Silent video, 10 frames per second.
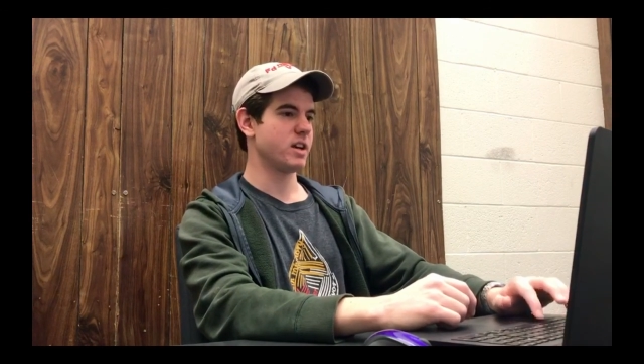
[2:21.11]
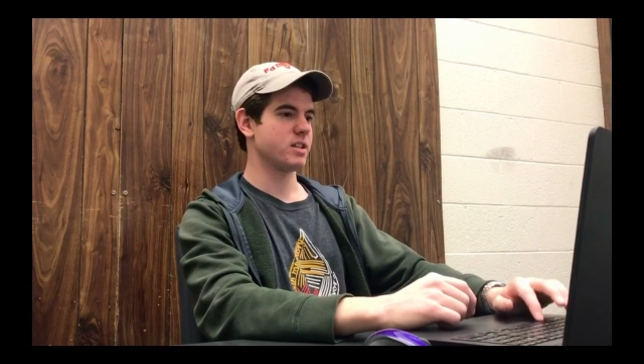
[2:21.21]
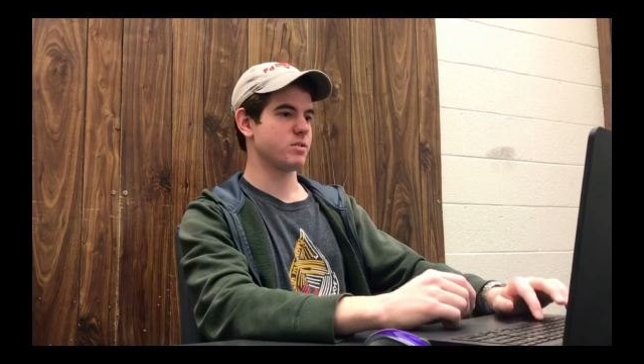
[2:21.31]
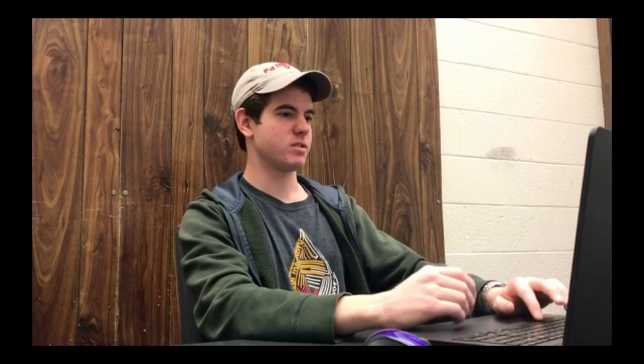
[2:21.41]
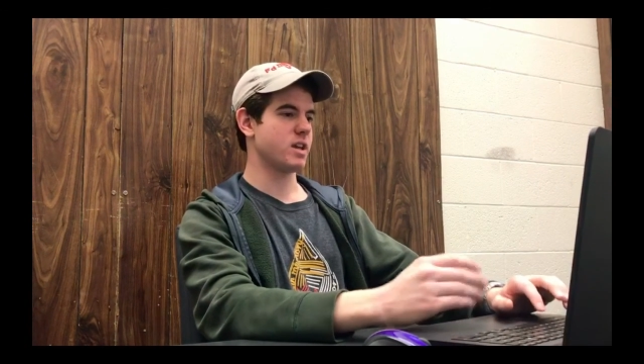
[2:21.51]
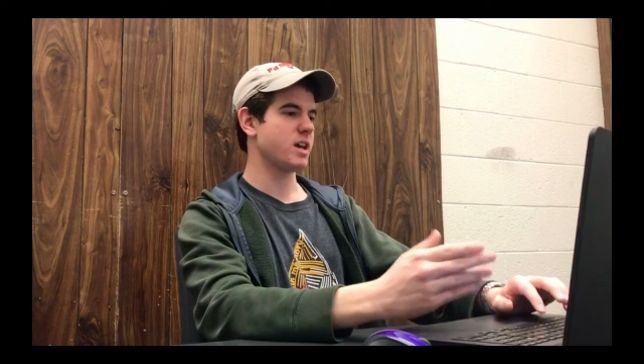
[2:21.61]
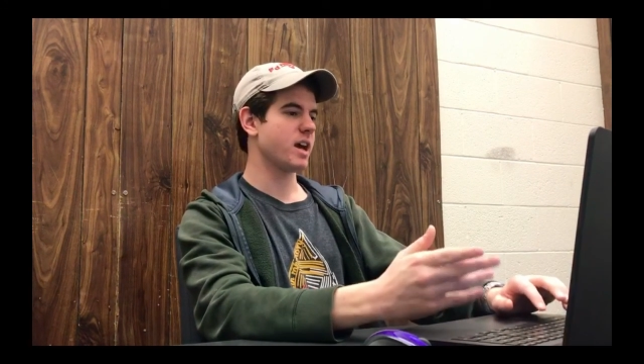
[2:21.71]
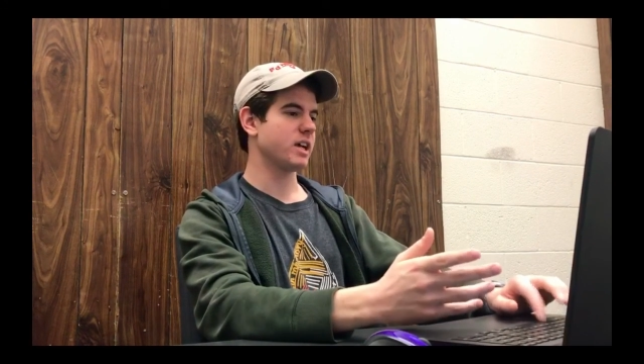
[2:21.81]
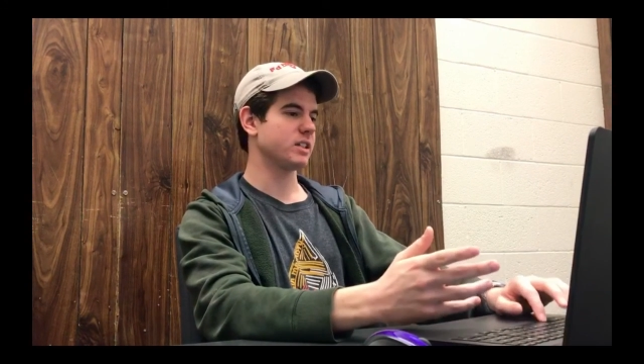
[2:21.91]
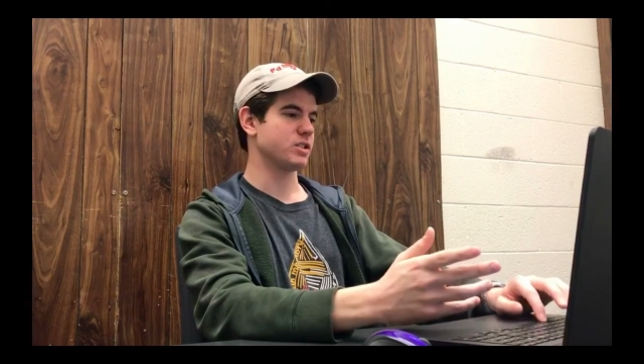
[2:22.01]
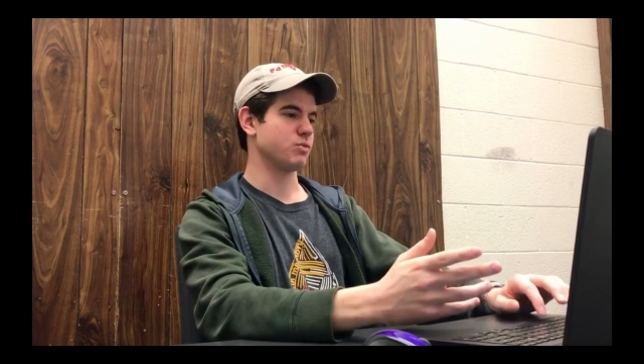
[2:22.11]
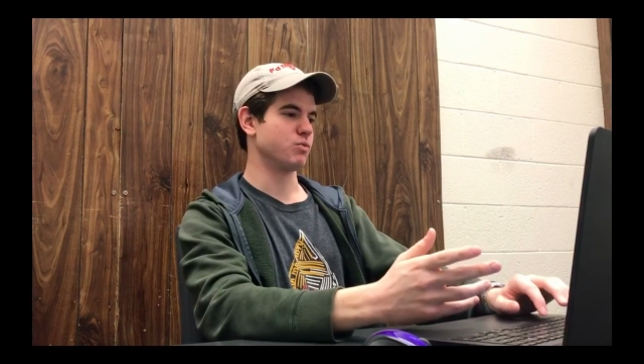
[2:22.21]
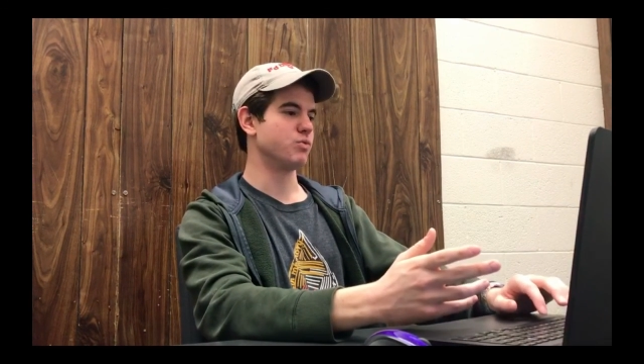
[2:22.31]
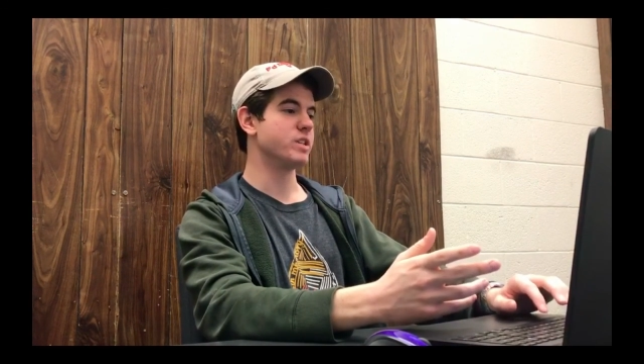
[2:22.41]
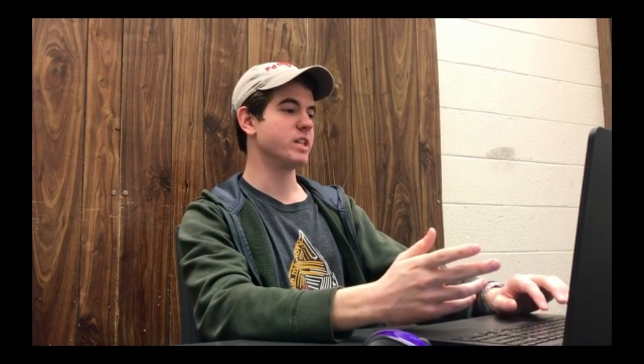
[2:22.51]
So say I got this
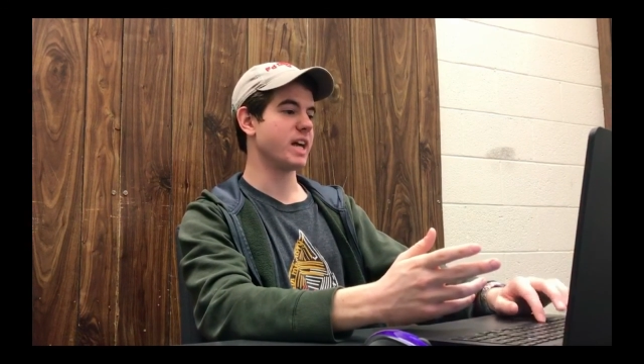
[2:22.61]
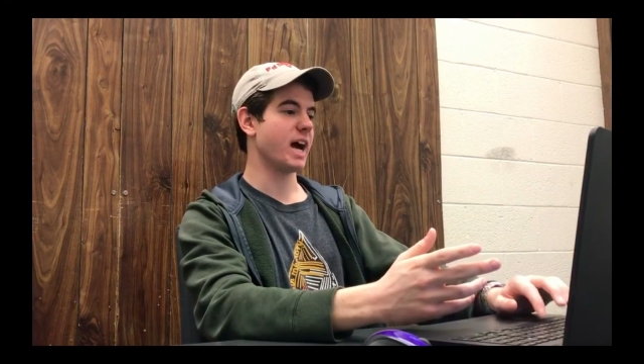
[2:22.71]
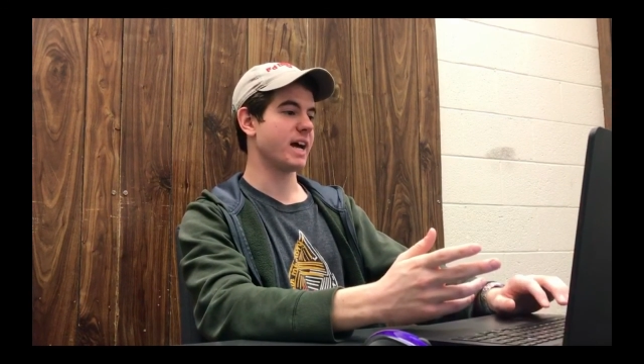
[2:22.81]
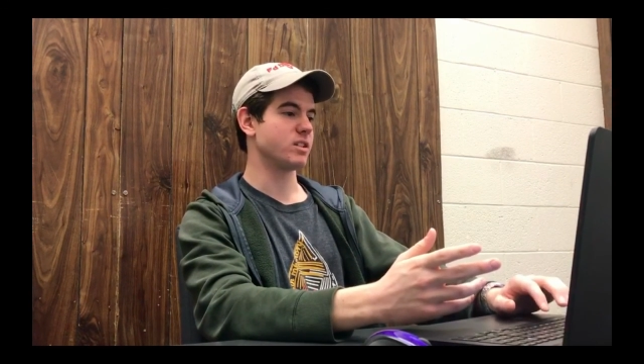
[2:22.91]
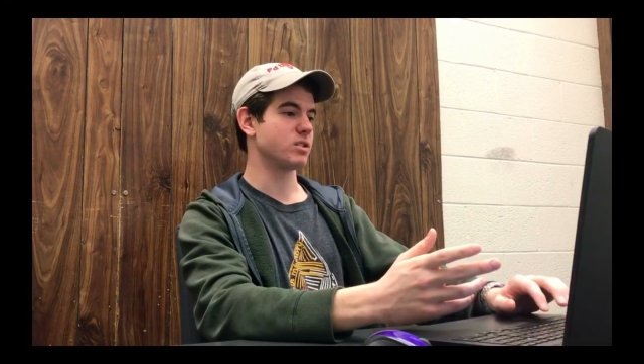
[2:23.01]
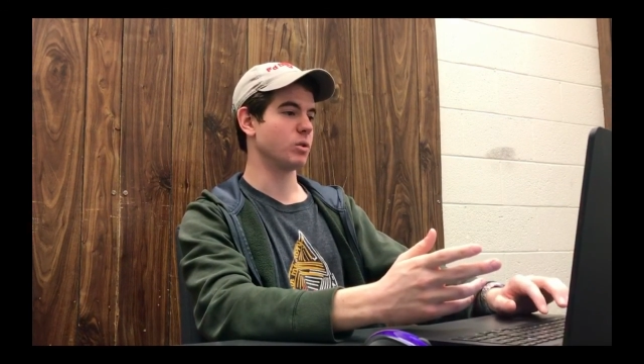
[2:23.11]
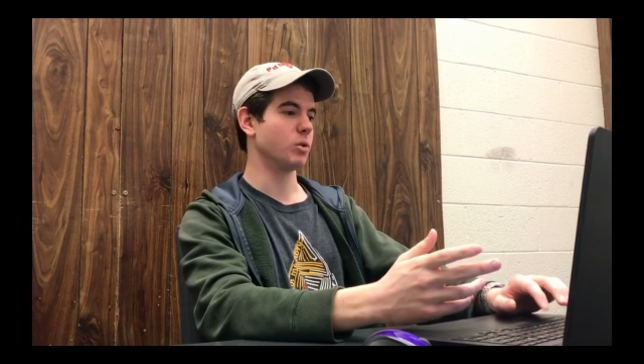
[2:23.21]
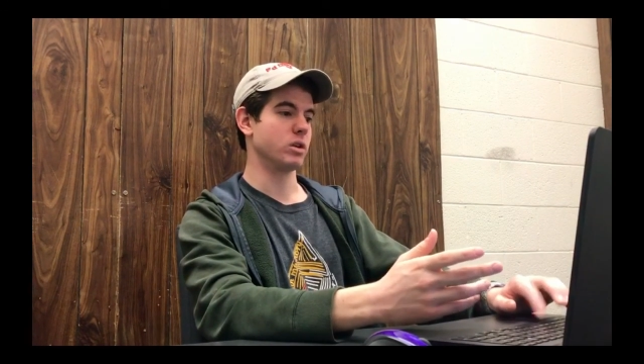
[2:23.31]
really high score.